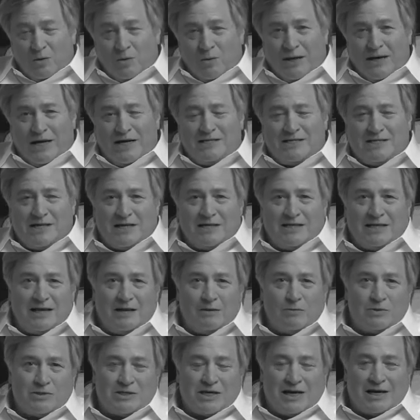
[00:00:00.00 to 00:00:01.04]
When he said that
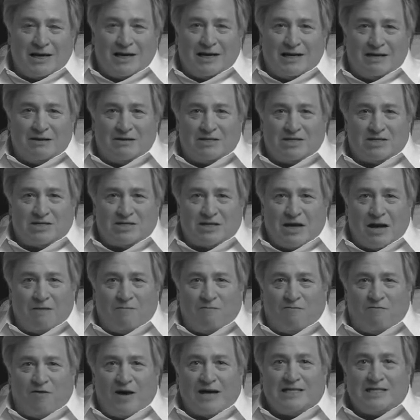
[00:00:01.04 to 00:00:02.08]
he was going
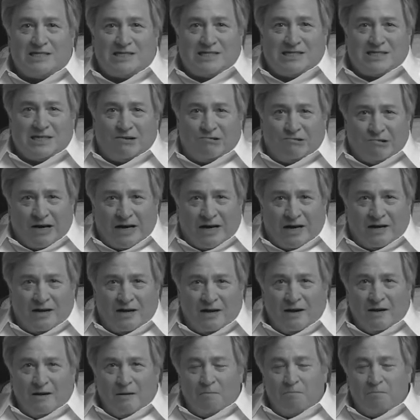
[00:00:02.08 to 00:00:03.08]
to fight Syria